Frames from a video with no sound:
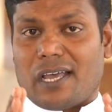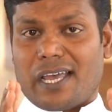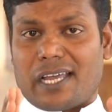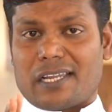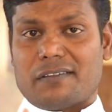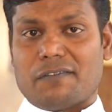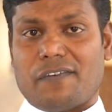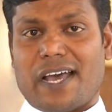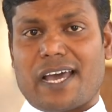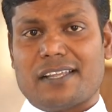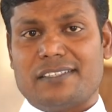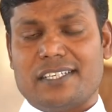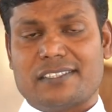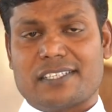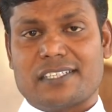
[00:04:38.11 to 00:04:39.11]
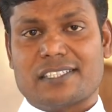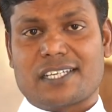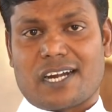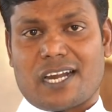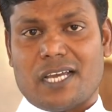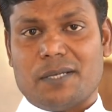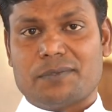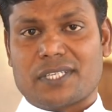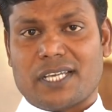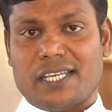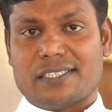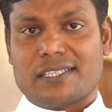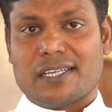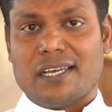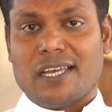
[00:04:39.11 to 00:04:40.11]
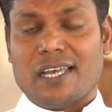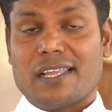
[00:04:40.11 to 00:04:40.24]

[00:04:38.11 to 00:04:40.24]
at the Pharisees and scribes is